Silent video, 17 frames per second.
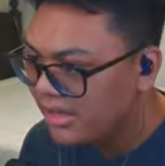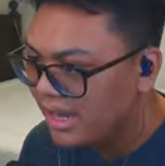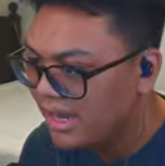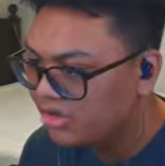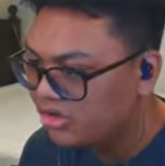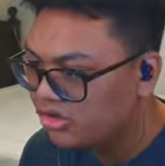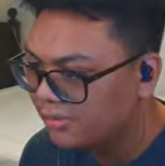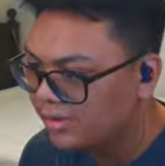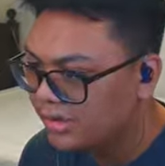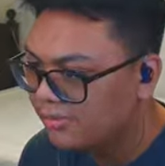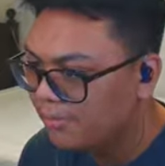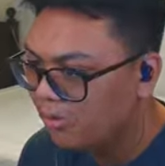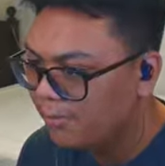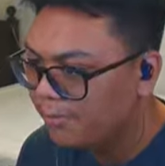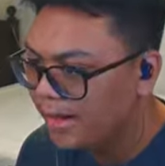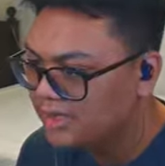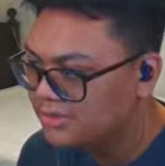and so many
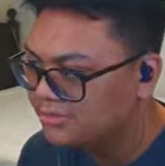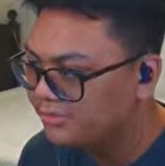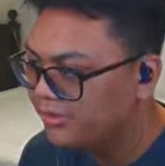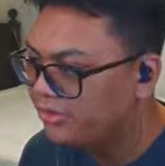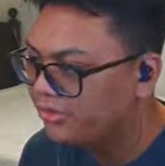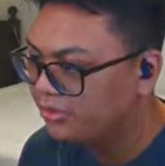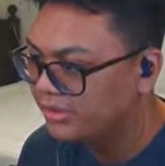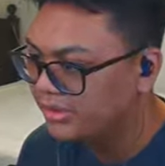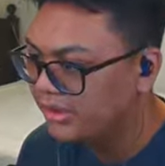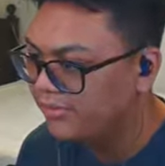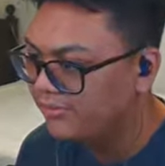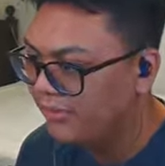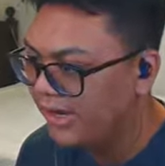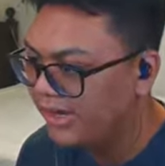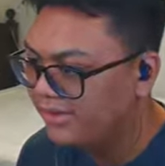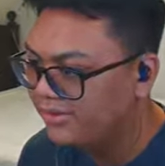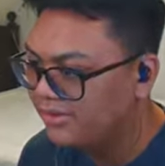more possibilities within
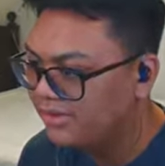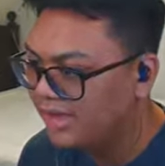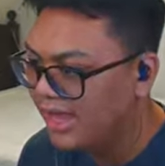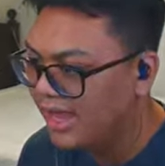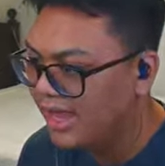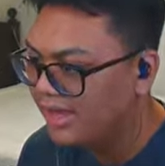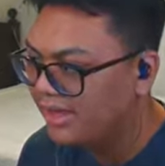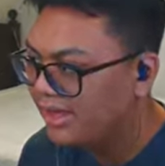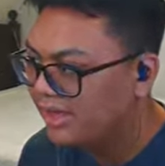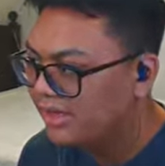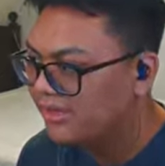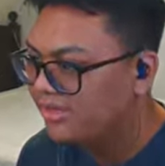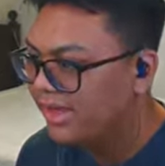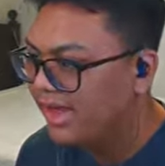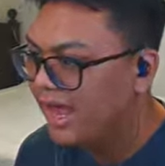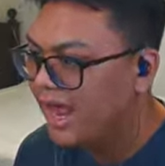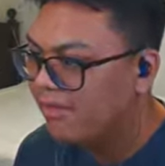fights that
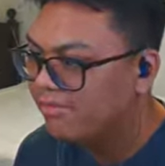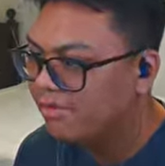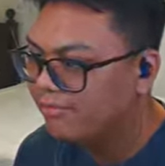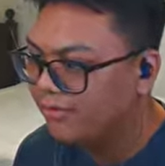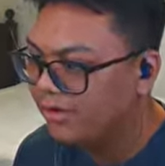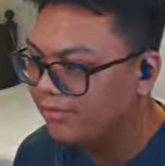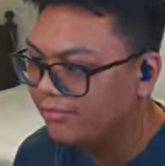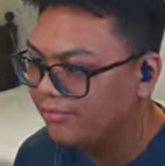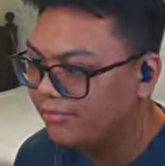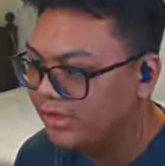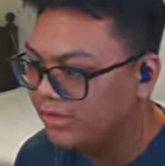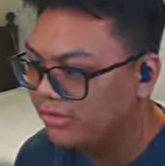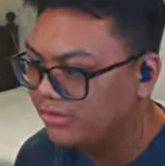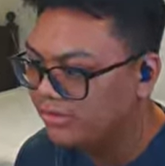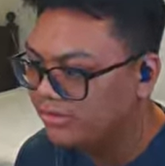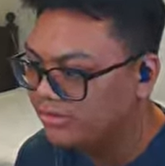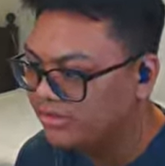not every fight
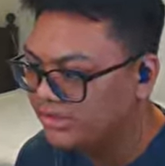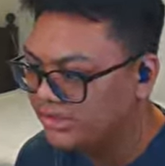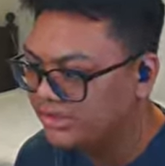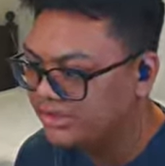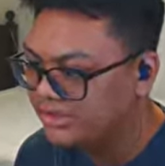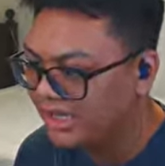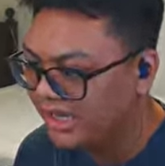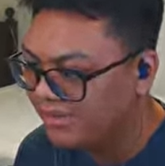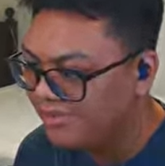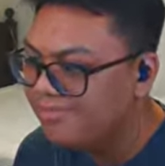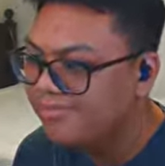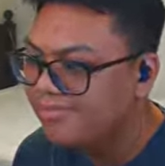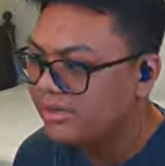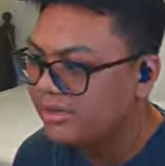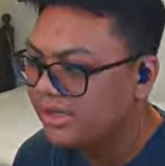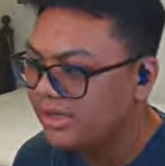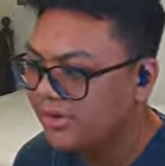feels the same,
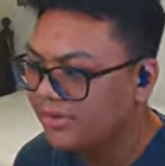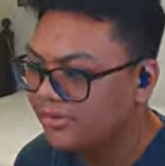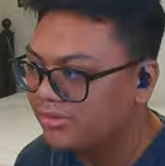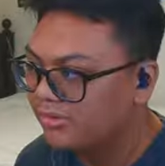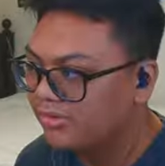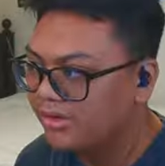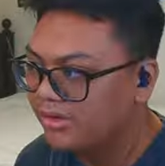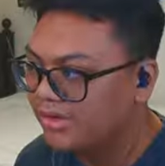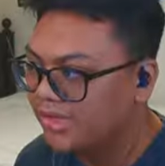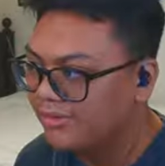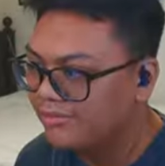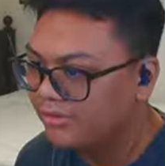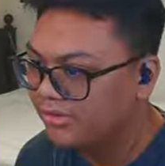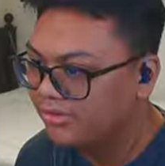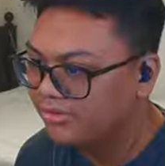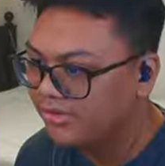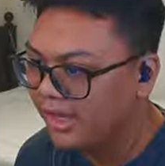you know, especially on that
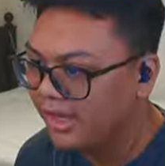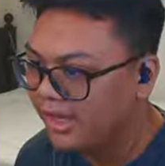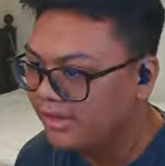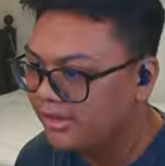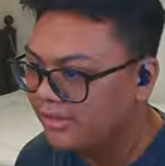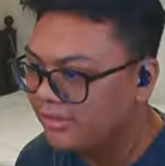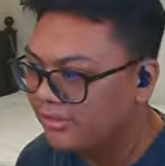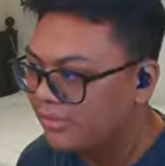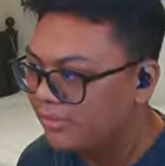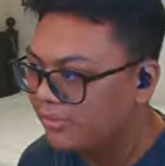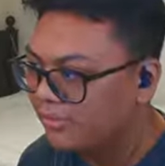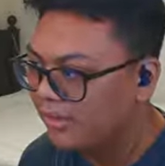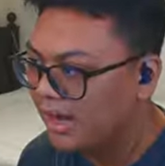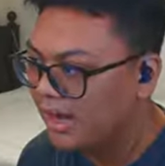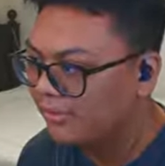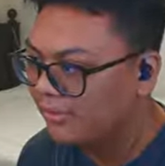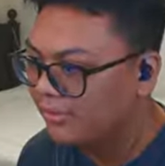first day
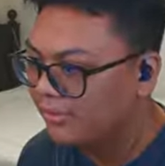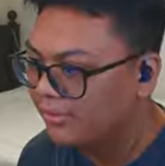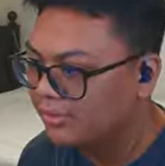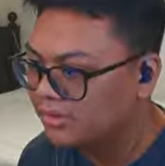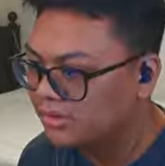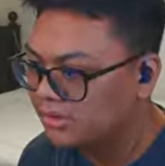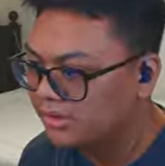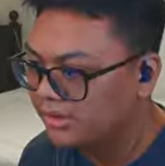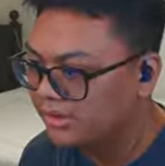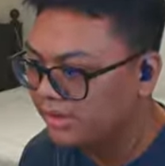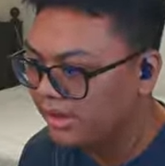where everyone was learning the